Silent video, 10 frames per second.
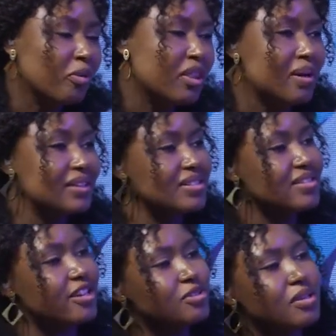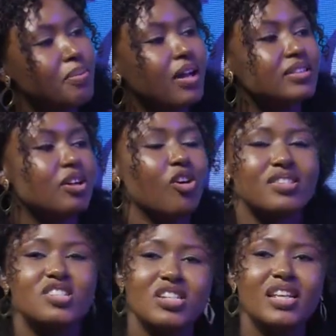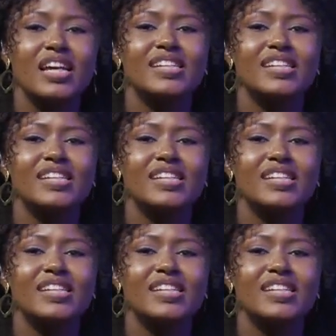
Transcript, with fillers: What about the cells? What about oxygen?